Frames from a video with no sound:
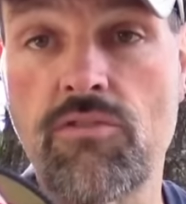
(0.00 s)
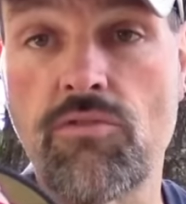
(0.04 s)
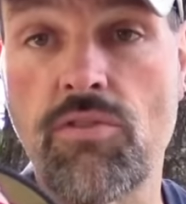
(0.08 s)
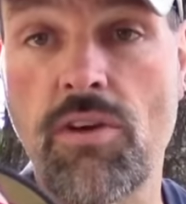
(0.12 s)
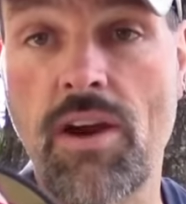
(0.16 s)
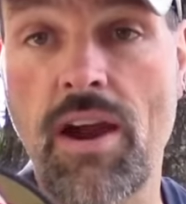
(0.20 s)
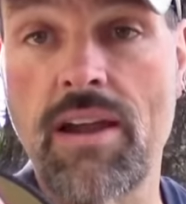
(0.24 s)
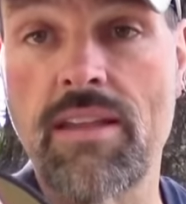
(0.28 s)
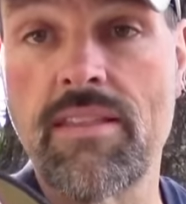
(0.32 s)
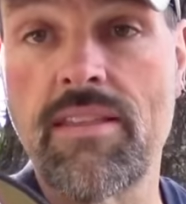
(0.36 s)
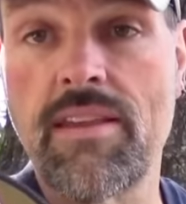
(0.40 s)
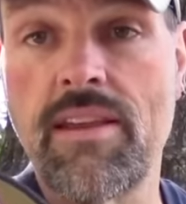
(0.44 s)

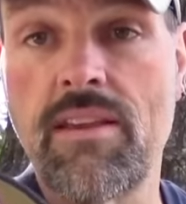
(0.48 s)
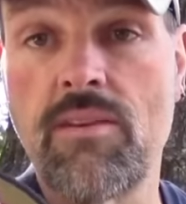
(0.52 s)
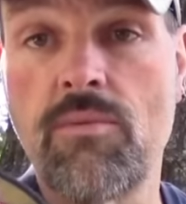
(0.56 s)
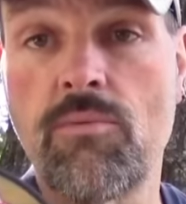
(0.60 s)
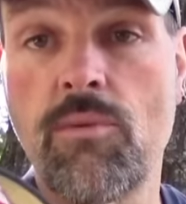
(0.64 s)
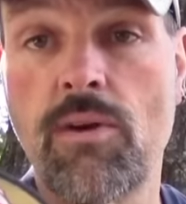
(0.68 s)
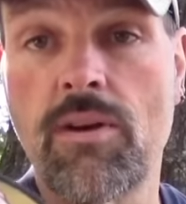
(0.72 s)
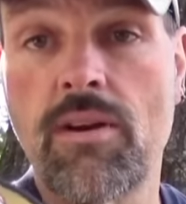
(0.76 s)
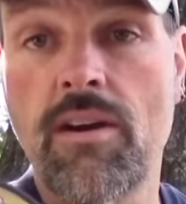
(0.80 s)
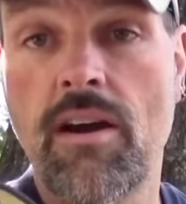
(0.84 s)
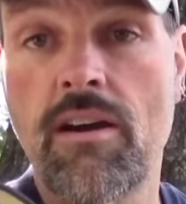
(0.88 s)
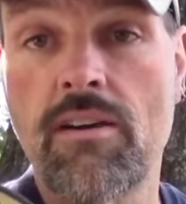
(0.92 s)
Trilene
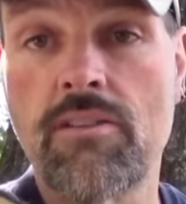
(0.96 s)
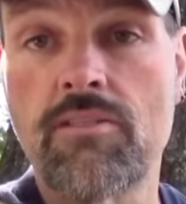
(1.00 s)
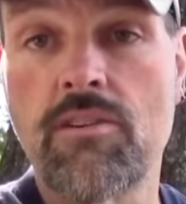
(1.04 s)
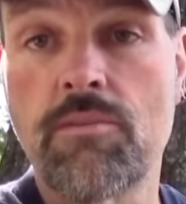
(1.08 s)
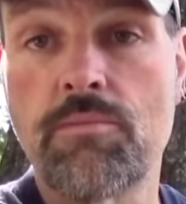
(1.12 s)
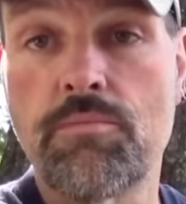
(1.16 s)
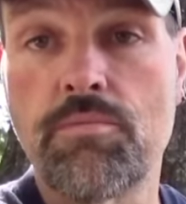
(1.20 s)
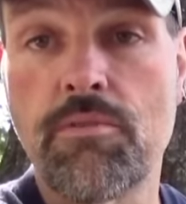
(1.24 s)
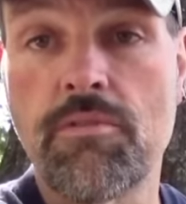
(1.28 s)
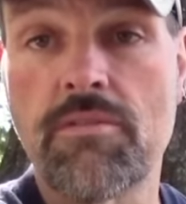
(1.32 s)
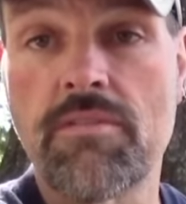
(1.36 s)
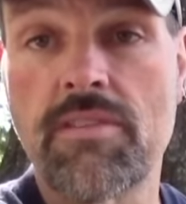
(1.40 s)

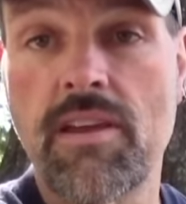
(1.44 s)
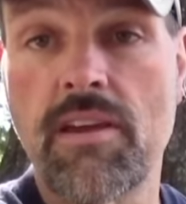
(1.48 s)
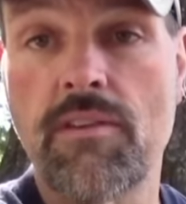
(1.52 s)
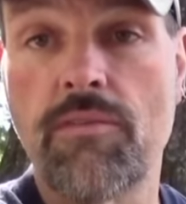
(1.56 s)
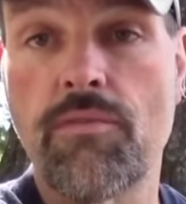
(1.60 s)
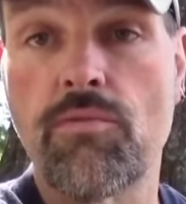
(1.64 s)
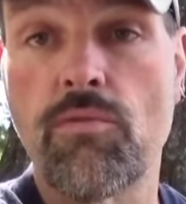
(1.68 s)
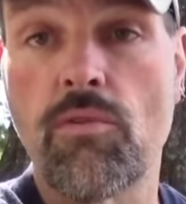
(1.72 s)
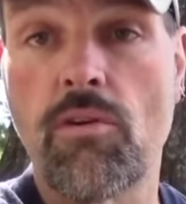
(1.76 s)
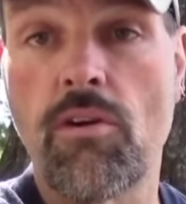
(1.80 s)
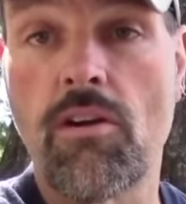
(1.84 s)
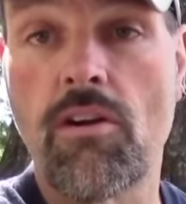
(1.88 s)
100%
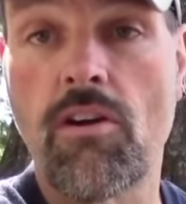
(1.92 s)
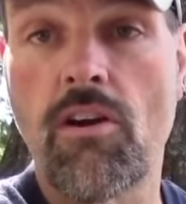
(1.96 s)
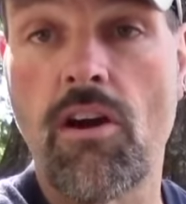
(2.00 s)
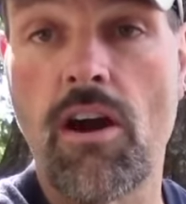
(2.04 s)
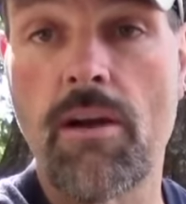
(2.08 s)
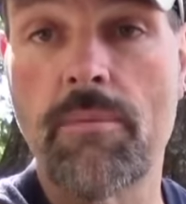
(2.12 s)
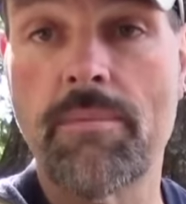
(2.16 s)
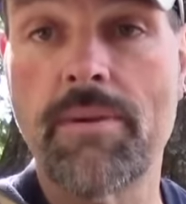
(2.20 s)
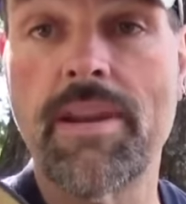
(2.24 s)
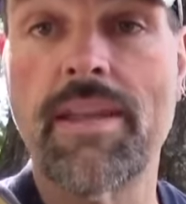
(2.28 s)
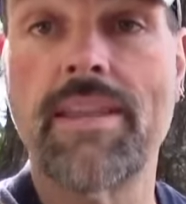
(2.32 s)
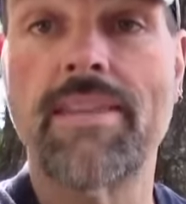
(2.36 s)

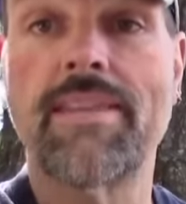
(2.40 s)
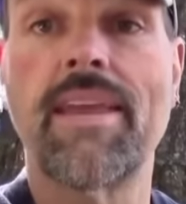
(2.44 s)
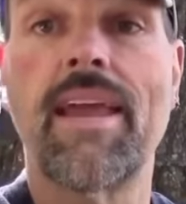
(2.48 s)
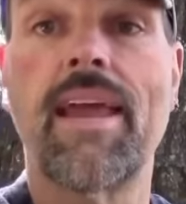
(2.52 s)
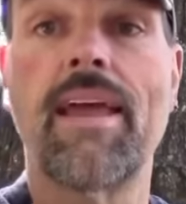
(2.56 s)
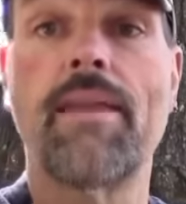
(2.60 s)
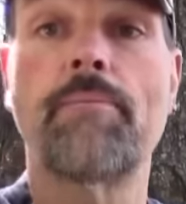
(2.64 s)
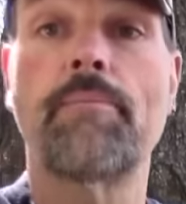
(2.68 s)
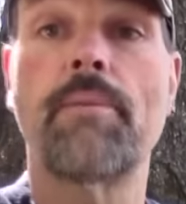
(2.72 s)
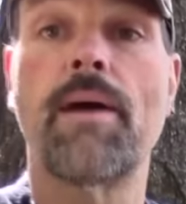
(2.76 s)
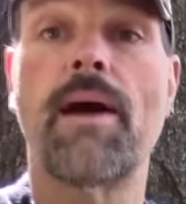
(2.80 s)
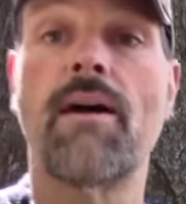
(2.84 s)
fluorocarbon in
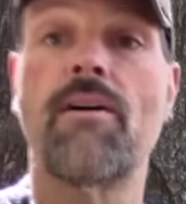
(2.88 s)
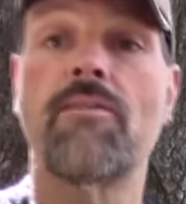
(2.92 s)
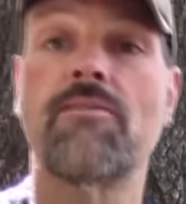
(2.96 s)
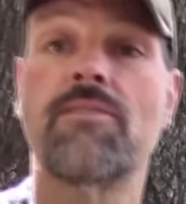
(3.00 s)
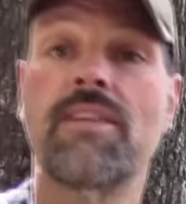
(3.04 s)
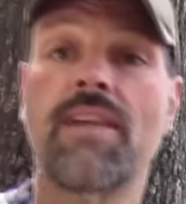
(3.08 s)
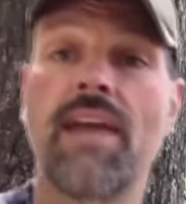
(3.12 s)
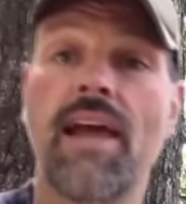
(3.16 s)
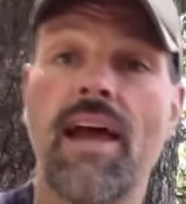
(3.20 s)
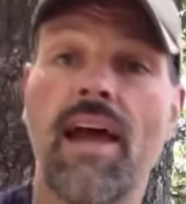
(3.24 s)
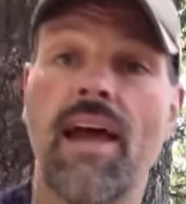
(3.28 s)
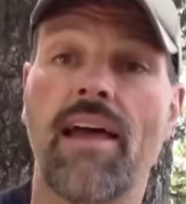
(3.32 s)
10
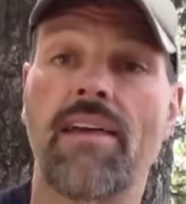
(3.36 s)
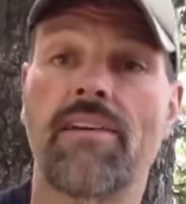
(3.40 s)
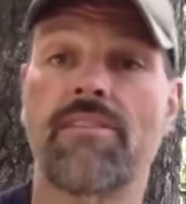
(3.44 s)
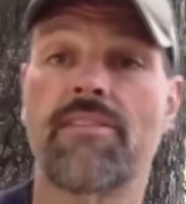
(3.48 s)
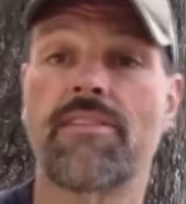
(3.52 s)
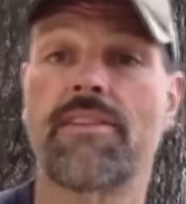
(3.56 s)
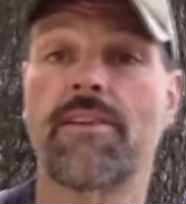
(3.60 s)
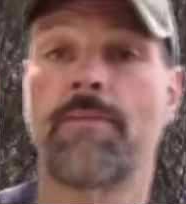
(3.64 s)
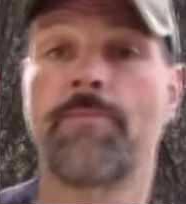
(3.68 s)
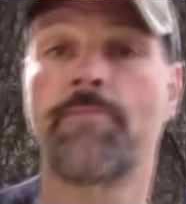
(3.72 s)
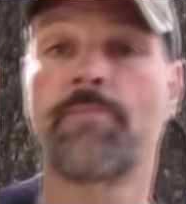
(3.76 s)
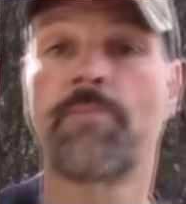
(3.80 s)
pound
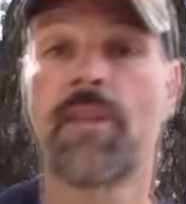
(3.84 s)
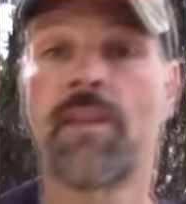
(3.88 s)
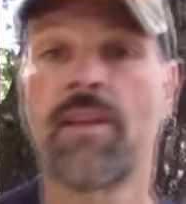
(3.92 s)
test.